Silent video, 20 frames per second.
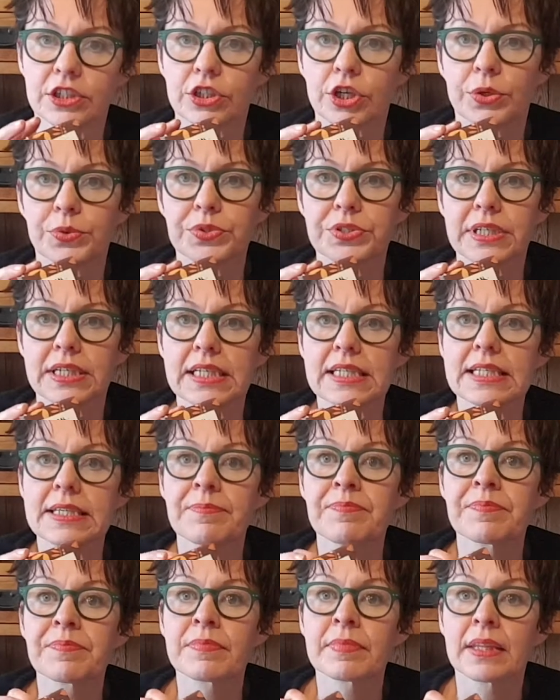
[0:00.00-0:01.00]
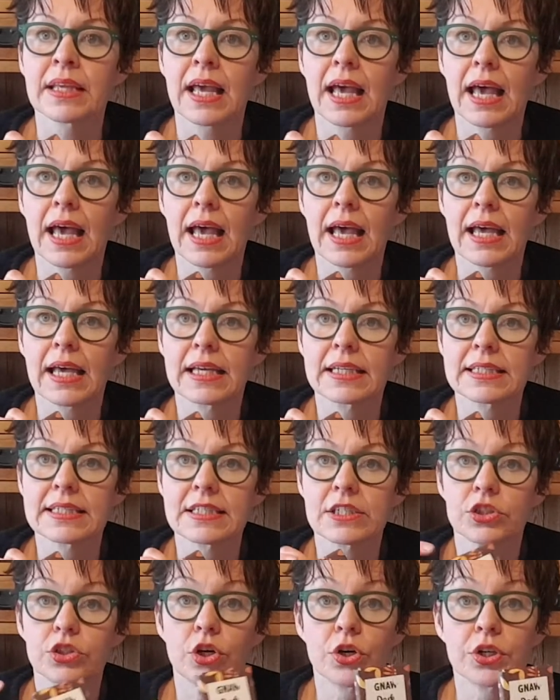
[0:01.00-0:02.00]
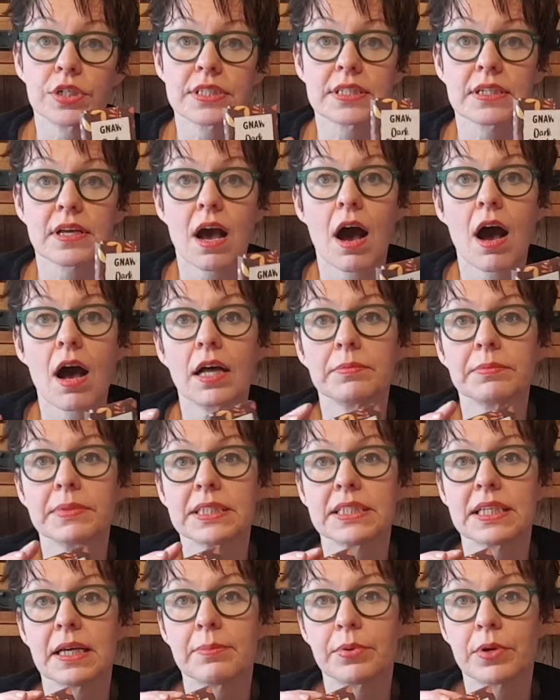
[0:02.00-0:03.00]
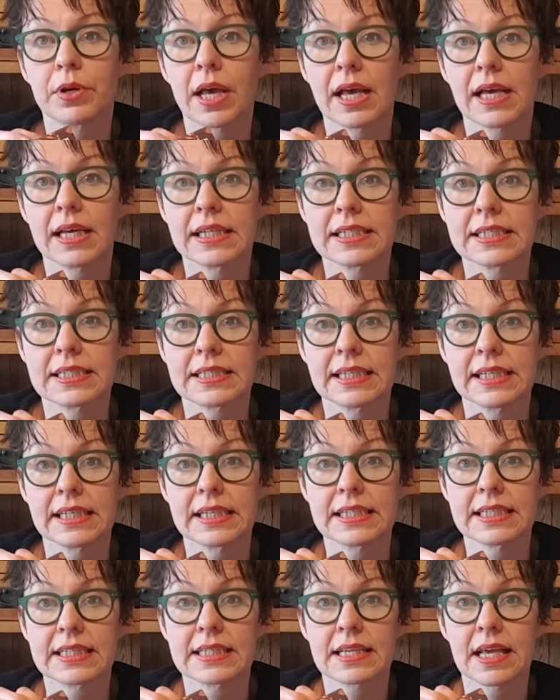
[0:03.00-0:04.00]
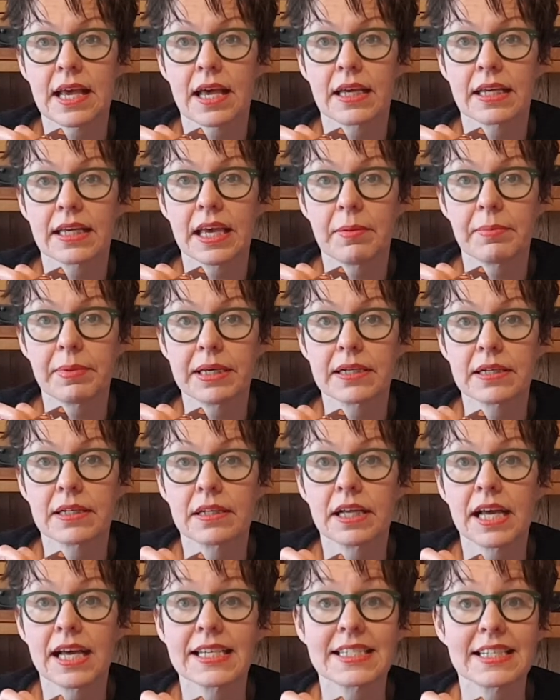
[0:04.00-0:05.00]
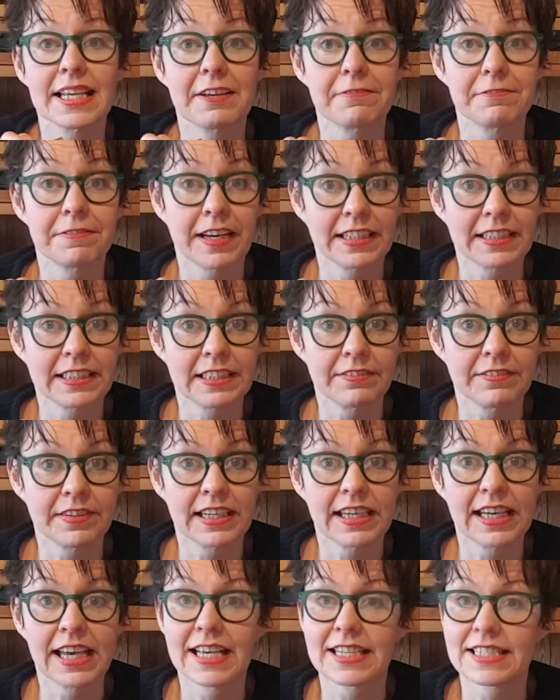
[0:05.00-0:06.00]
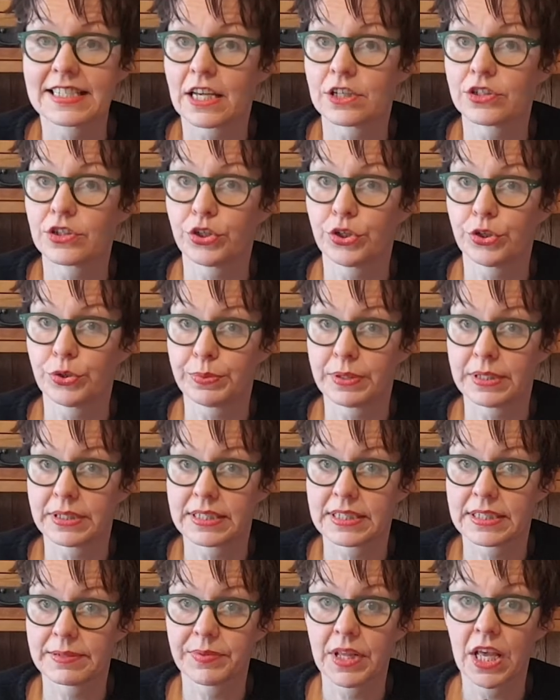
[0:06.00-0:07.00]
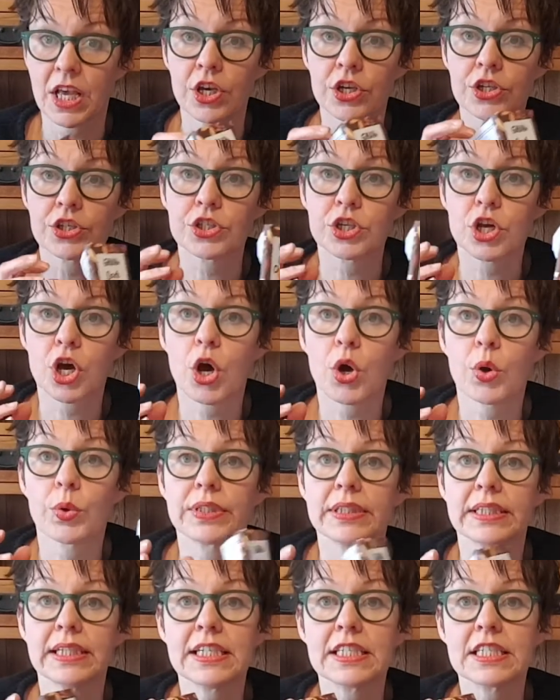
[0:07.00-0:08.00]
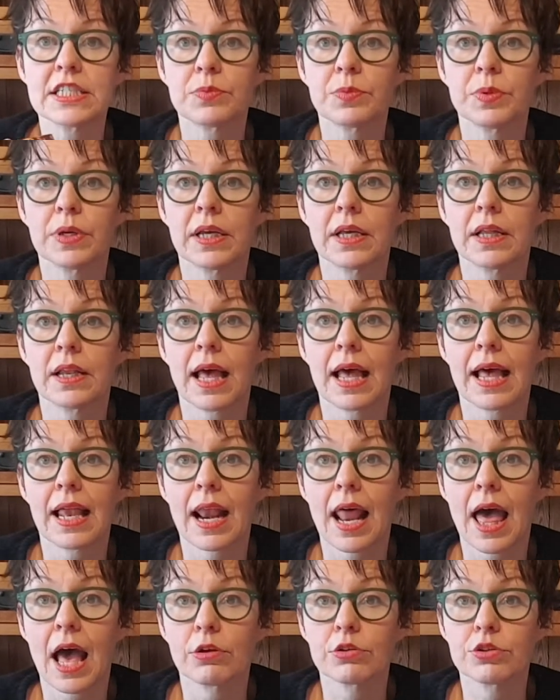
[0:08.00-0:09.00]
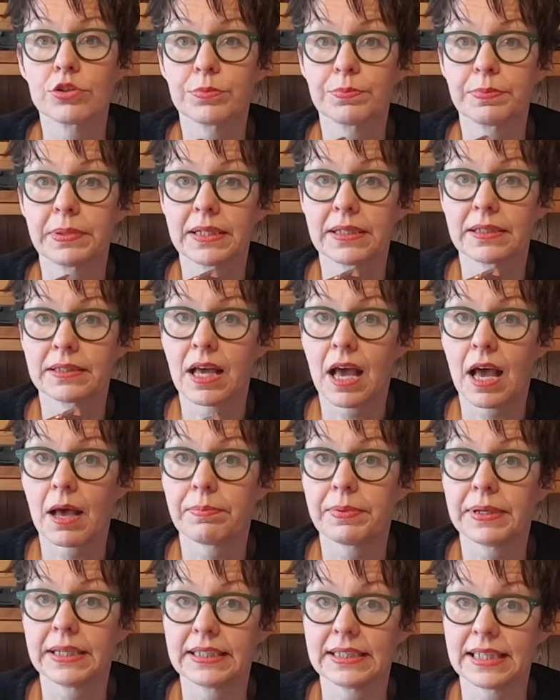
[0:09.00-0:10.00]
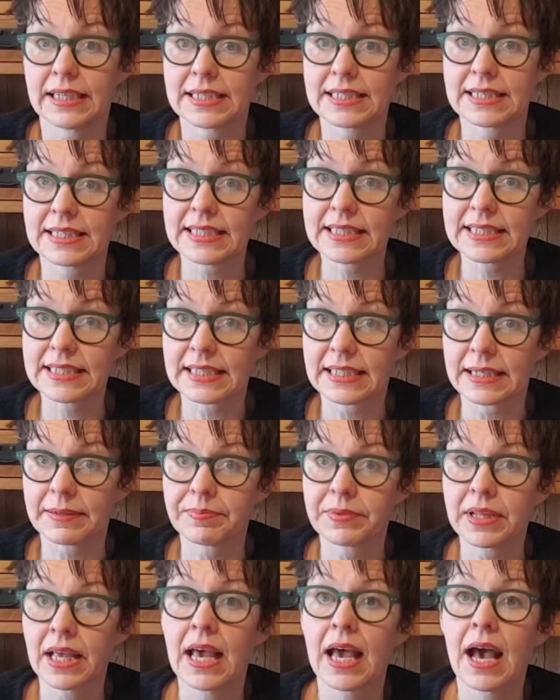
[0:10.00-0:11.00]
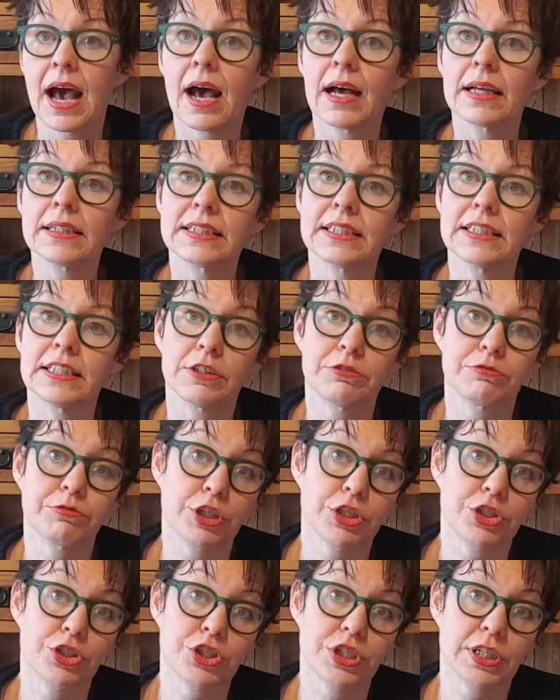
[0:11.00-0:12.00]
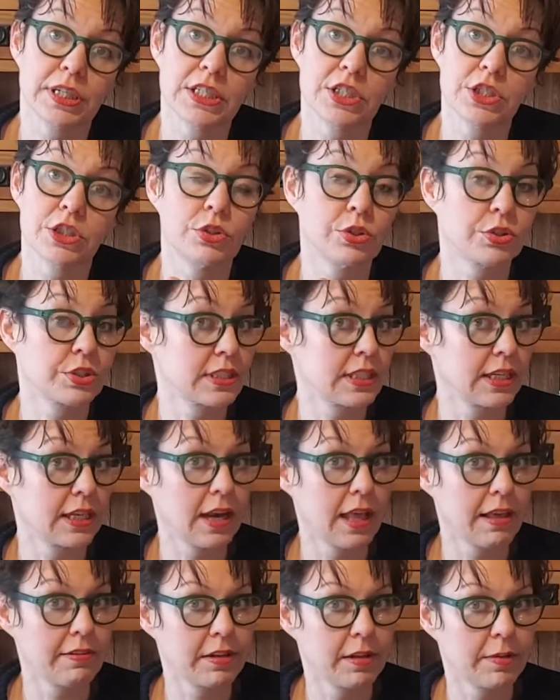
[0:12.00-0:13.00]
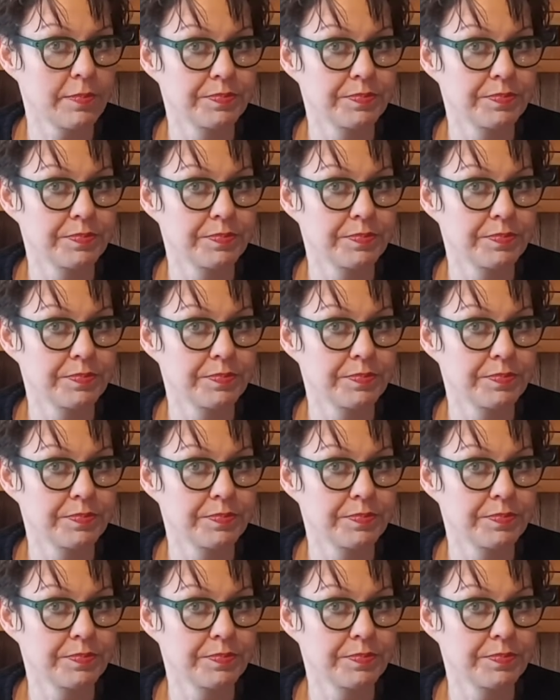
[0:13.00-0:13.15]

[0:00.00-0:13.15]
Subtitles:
doses, as dogs can't metabolize this chemical as effectively as us humans. So this will allow to build up in their system until it reaches toxic level.